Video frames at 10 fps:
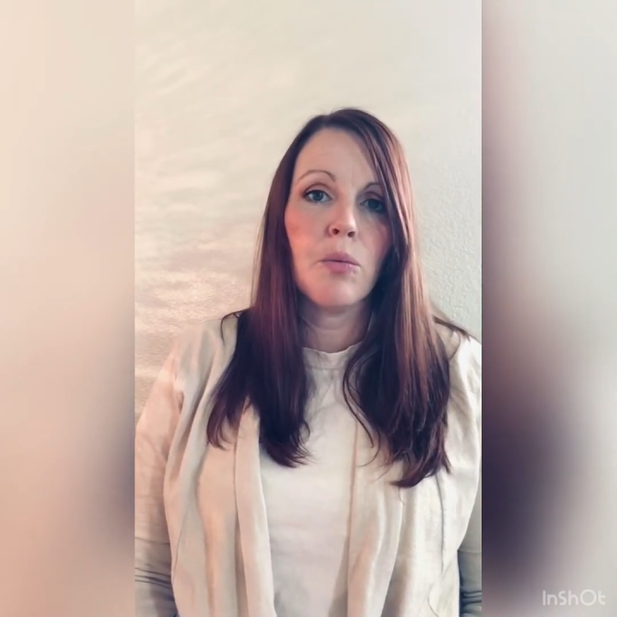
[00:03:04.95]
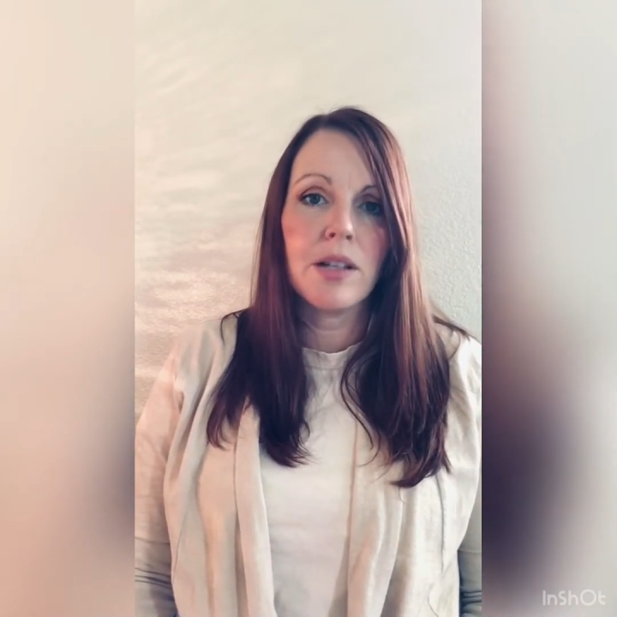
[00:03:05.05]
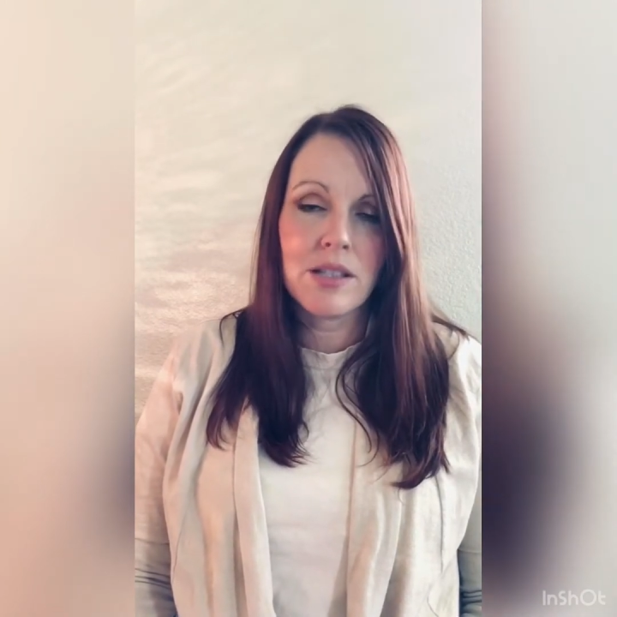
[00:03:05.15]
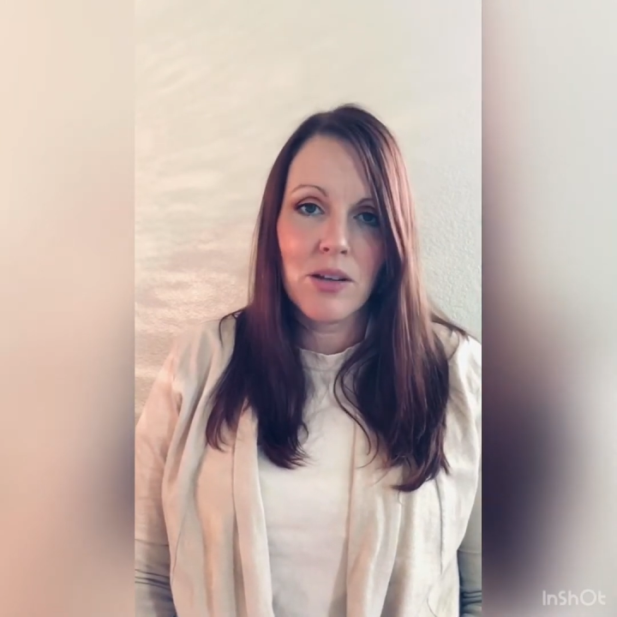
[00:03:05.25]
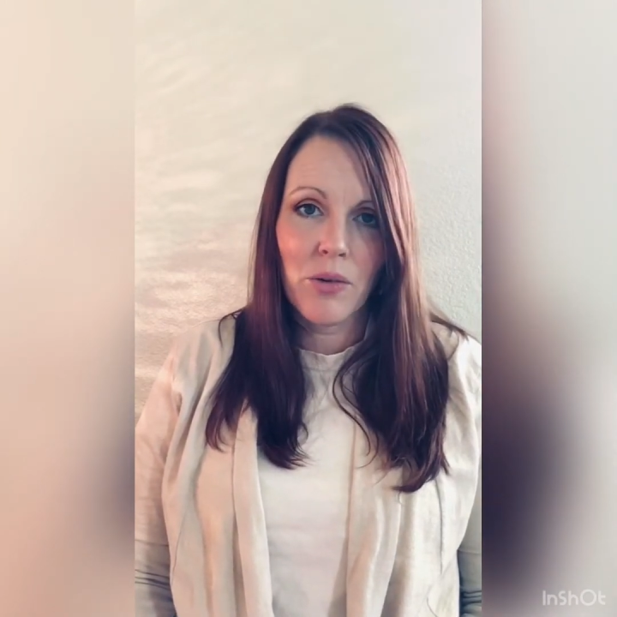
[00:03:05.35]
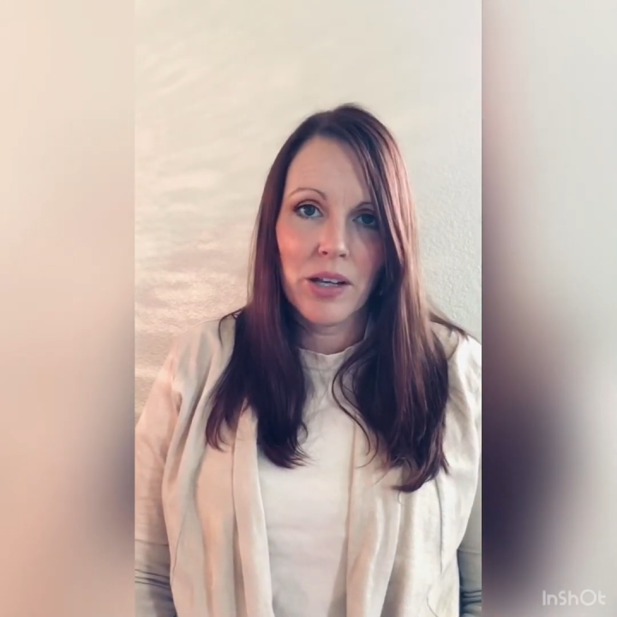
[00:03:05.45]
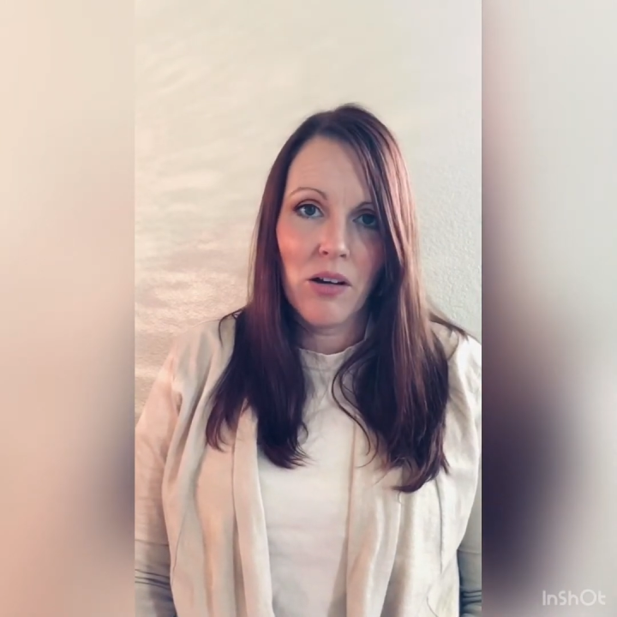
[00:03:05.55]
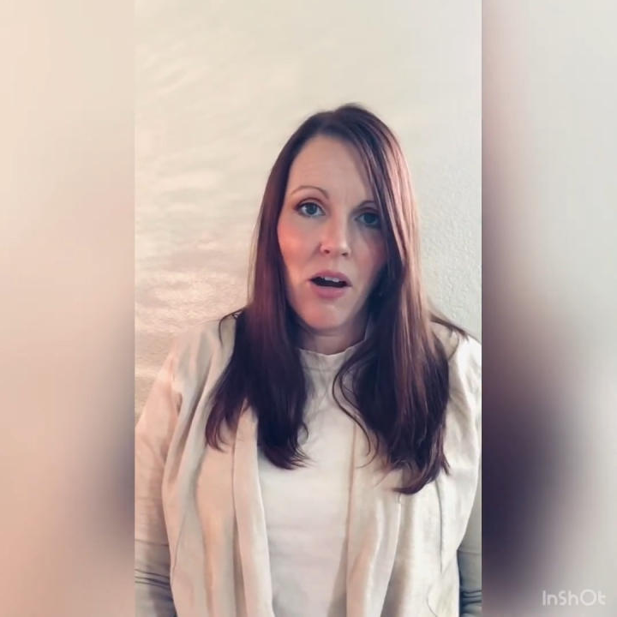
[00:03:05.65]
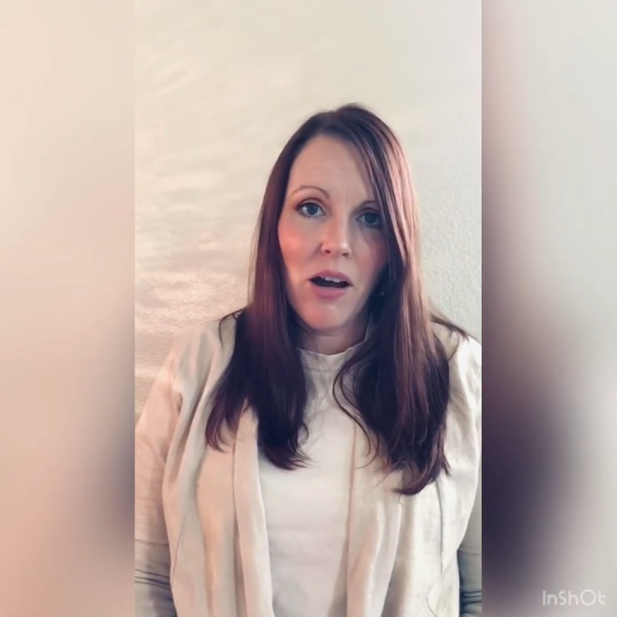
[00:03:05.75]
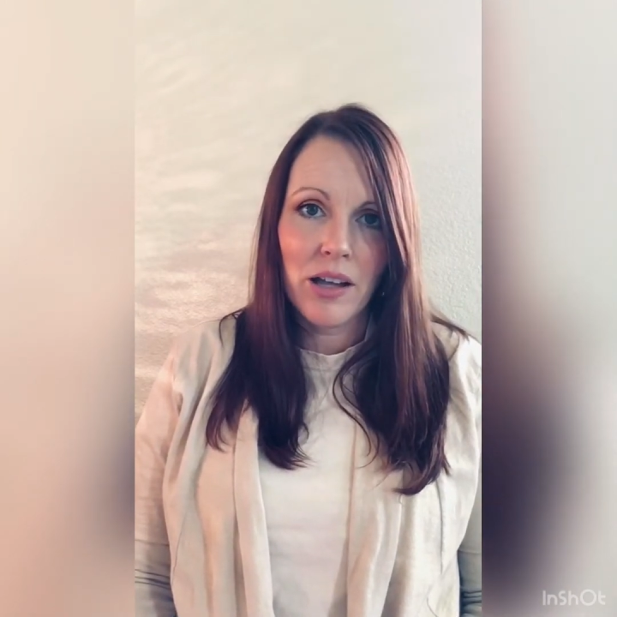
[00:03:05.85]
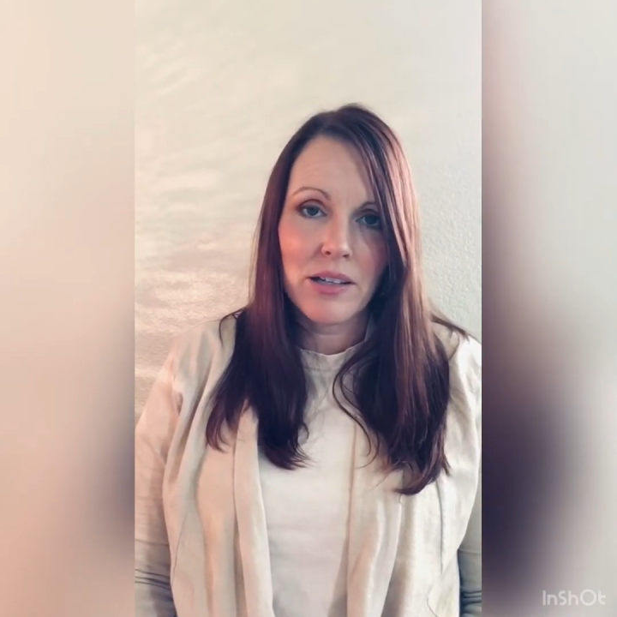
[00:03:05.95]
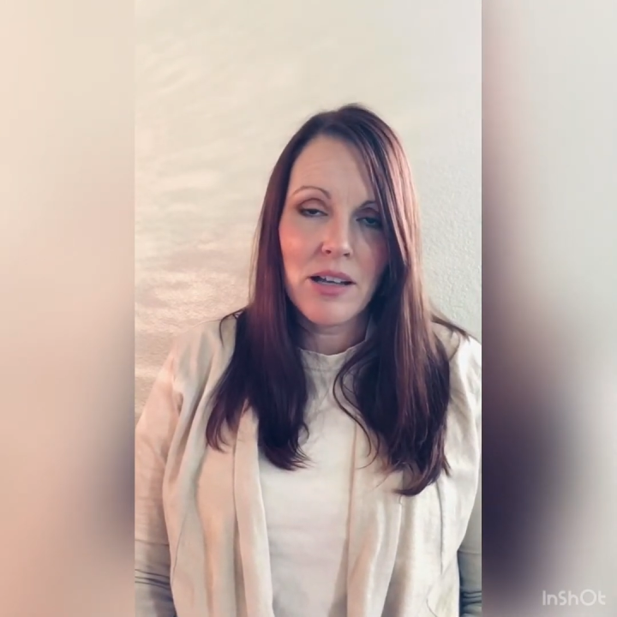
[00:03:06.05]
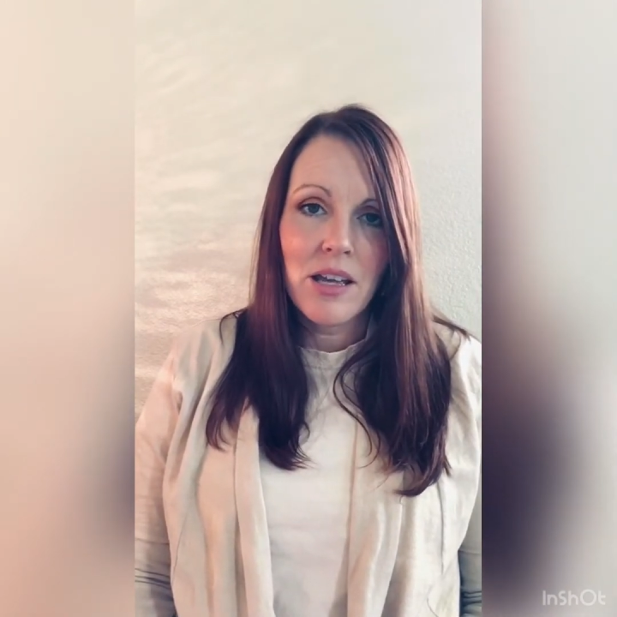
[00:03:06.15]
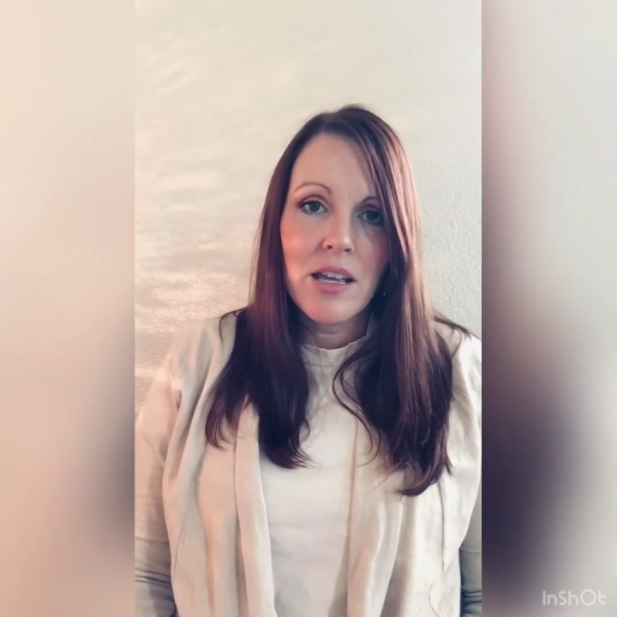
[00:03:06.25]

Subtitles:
what's going on.